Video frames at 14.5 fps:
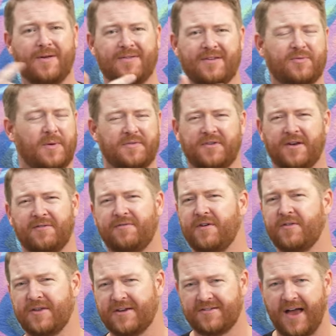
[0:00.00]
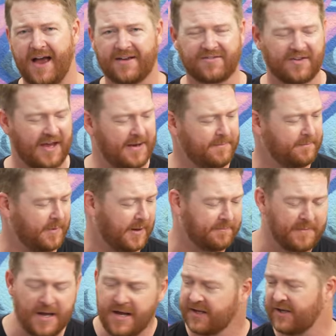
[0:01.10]
way and this way. It's going to feel the exact same, but
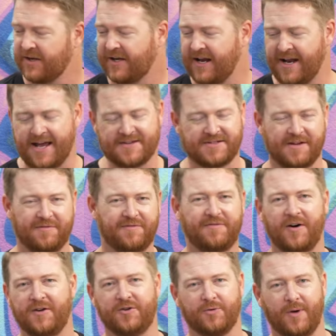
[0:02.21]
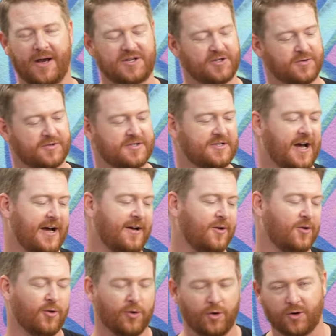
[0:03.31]
you know, it kind of has that fun directional
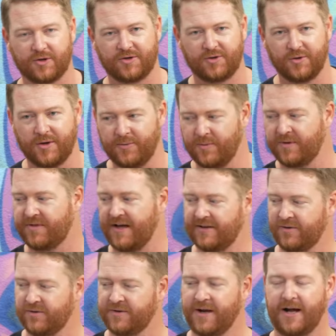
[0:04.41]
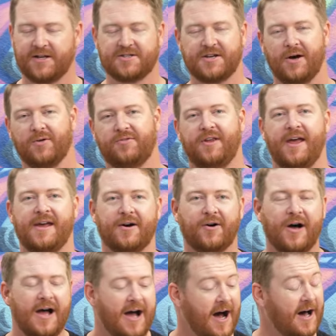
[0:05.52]
style look to it with that little notched out
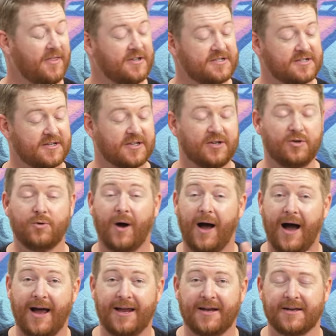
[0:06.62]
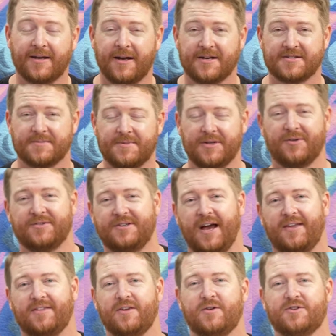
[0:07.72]
tail. This is the GNU Hyak, an awesome little
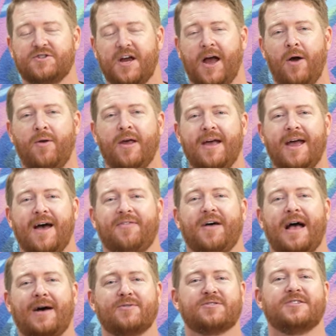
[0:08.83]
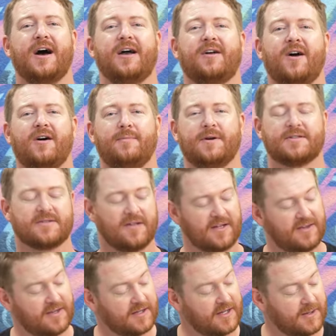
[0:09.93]
deck that you can check out at thehouse.com by
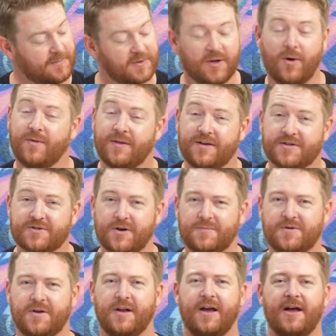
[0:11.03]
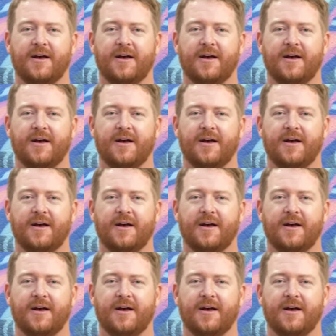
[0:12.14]
selecting the link below in the description.